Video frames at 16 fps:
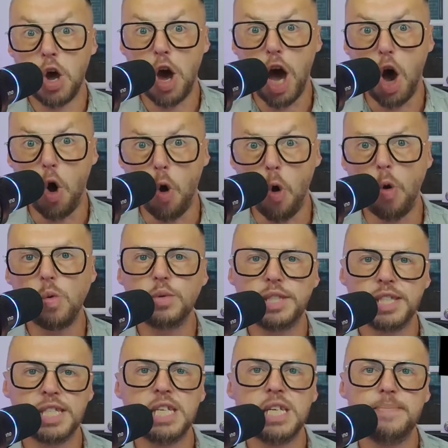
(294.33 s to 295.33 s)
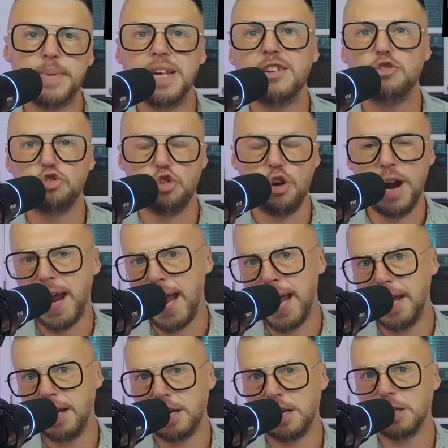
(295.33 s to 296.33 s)
O T P
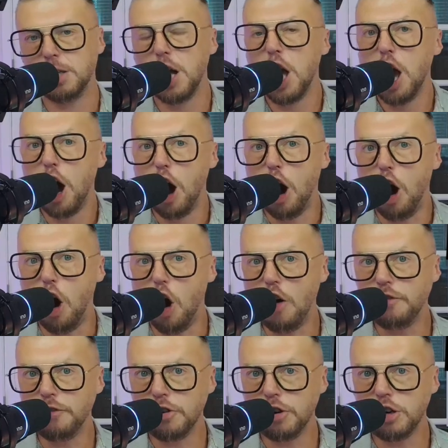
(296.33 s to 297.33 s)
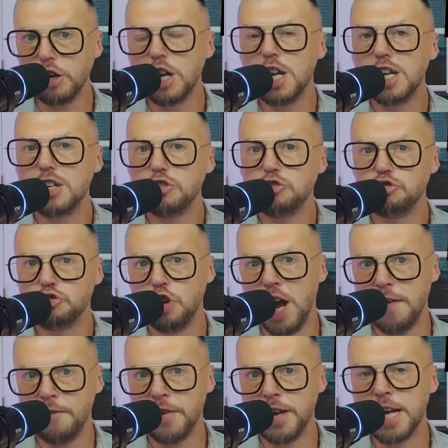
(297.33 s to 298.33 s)
triangle: offer,
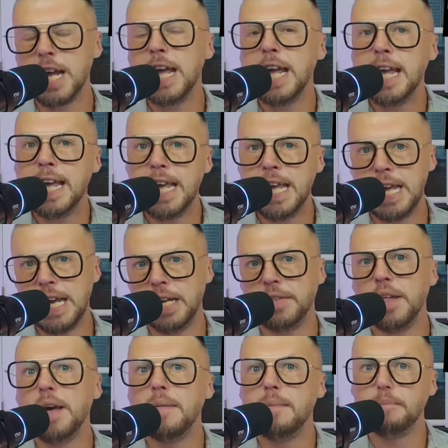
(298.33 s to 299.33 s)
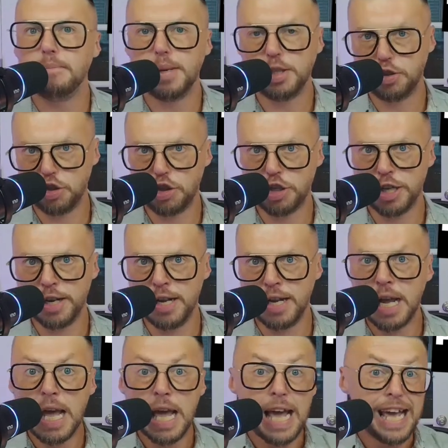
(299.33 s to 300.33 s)
traffic, and
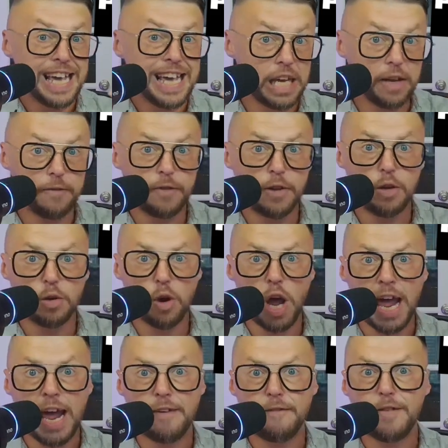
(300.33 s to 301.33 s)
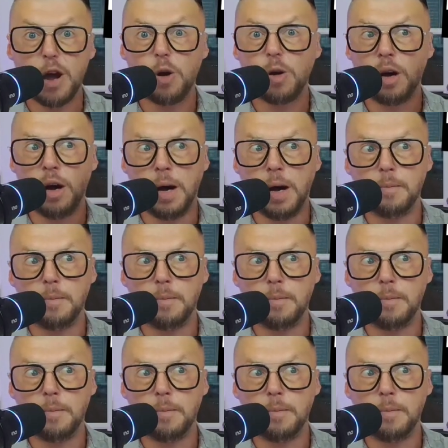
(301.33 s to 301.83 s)
positioning. If you have um,